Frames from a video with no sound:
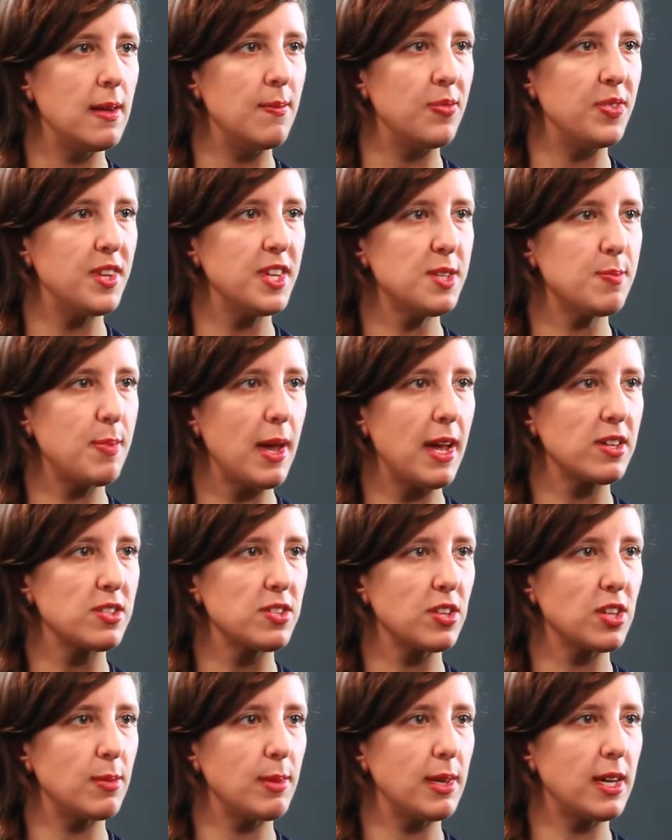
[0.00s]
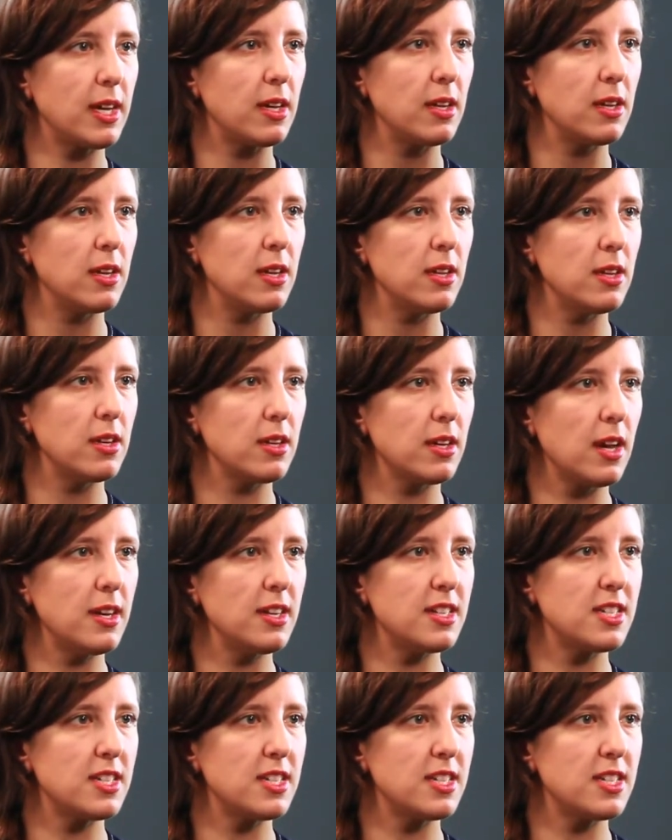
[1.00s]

These bangs are going to be kind of